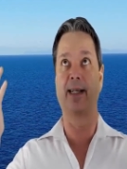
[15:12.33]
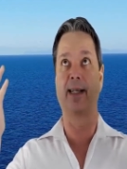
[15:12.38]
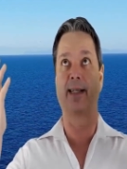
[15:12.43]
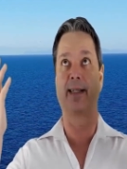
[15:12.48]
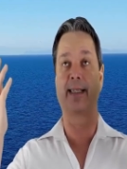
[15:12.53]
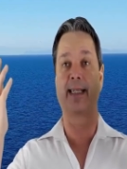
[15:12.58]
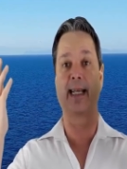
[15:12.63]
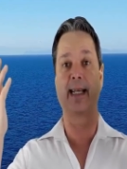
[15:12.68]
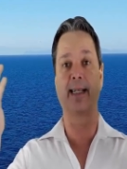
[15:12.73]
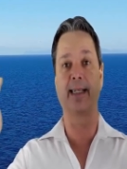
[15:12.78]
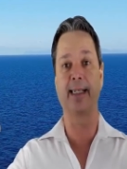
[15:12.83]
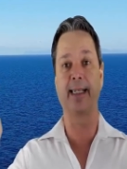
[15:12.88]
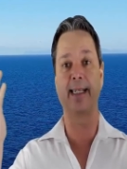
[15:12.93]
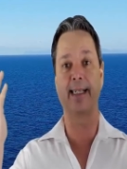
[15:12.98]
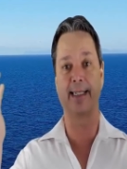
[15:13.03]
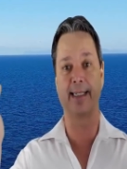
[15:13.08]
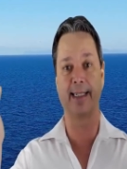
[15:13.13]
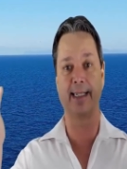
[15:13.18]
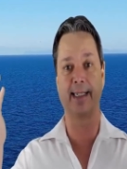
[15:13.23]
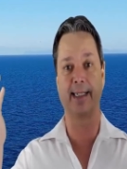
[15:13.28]
the LED
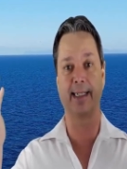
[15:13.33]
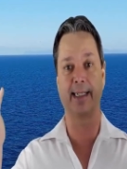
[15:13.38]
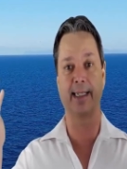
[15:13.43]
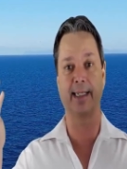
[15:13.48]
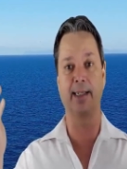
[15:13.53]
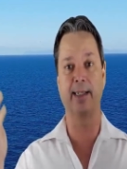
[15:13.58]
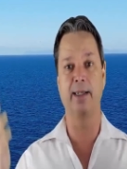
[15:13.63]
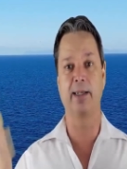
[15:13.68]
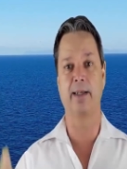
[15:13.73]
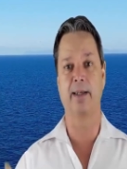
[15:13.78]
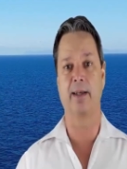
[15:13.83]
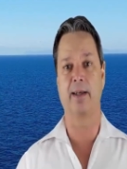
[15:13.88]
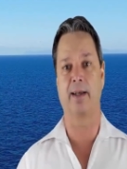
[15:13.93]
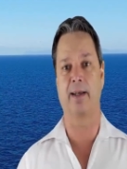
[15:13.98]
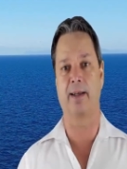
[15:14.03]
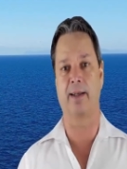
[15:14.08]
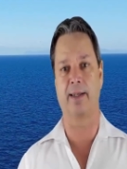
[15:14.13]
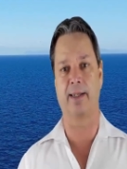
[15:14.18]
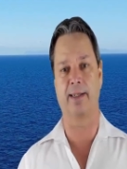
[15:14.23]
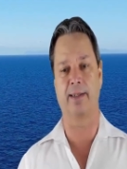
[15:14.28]
ceiling
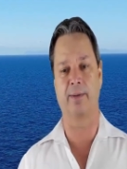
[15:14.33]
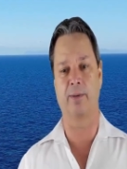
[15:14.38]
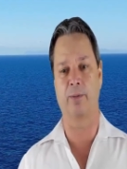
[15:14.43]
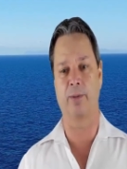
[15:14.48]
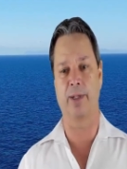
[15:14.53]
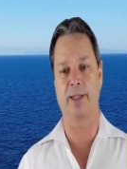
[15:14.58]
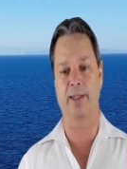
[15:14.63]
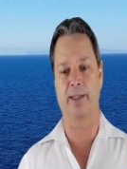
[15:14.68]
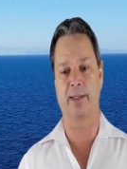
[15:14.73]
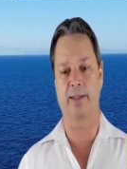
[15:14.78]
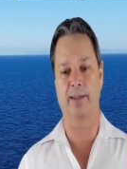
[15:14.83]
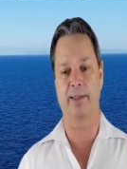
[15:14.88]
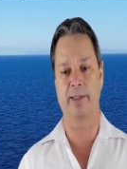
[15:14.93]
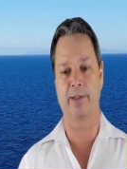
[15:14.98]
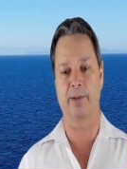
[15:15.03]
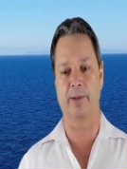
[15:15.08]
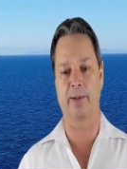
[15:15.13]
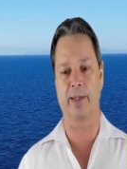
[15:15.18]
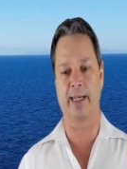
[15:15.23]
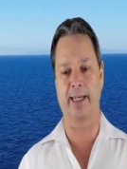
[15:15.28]
uh, with, you
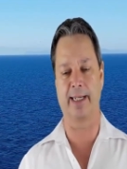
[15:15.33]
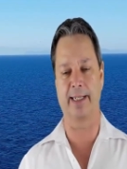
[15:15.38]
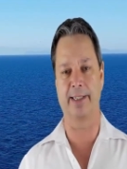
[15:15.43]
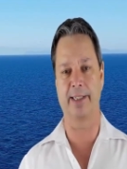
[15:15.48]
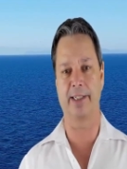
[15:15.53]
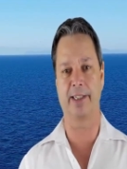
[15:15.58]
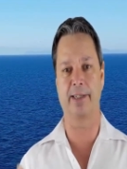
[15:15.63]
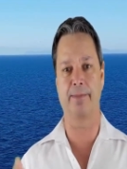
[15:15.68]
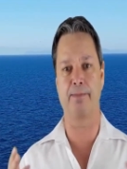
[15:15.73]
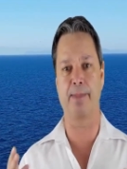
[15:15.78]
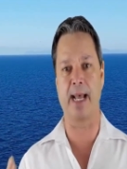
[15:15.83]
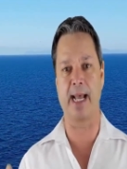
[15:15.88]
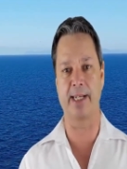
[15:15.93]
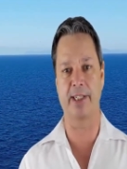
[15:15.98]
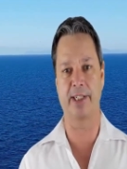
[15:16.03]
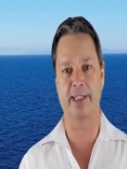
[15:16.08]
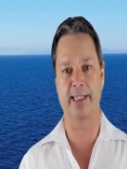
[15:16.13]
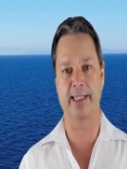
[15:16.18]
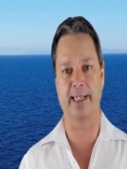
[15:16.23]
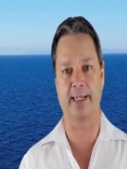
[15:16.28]
know, I can just
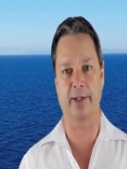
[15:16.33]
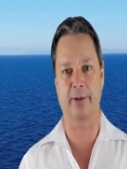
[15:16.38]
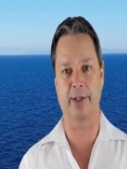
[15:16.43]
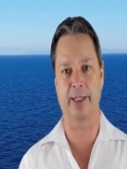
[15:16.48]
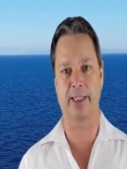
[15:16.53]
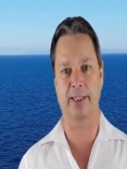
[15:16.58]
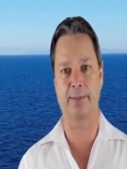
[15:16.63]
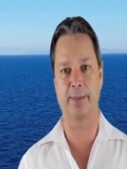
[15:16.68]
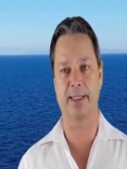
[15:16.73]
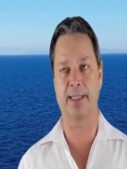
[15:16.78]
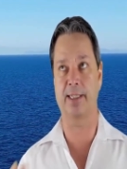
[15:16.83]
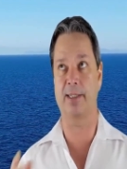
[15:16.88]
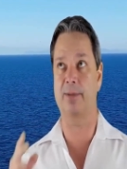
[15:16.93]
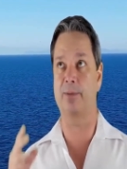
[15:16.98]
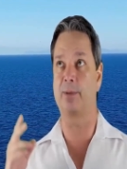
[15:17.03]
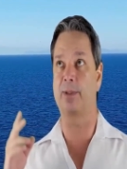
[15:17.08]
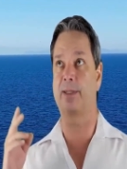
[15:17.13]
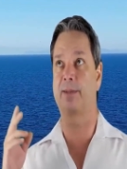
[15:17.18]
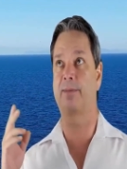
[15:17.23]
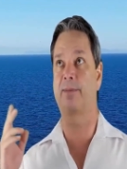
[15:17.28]
imagine it at Christmas
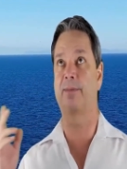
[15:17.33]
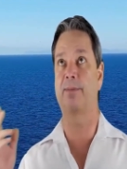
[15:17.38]
with